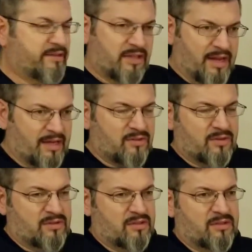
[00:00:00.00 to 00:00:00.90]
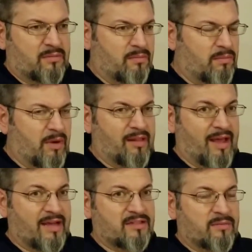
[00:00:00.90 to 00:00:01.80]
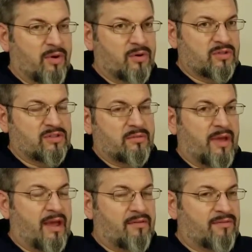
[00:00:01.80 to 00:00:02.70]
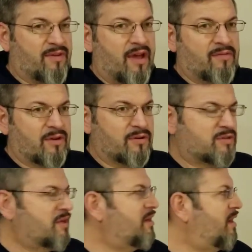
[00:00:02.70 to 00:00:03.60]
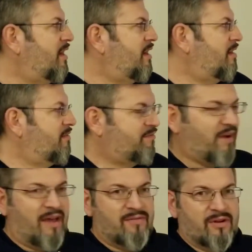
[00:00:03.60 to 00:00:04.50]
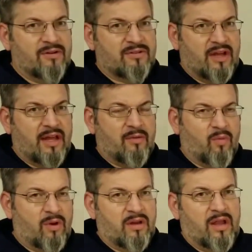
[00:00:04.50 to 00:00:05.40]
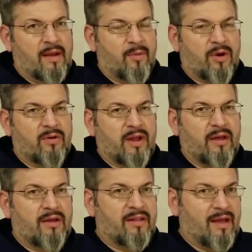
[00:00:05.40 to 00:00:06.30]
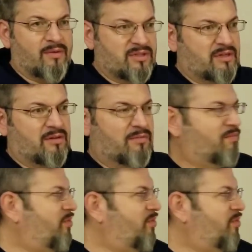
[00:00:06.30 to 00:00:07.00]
It's an excellent system. My last Zmodo system I had for 5 years, and 5 years I had one camera go down, and that was in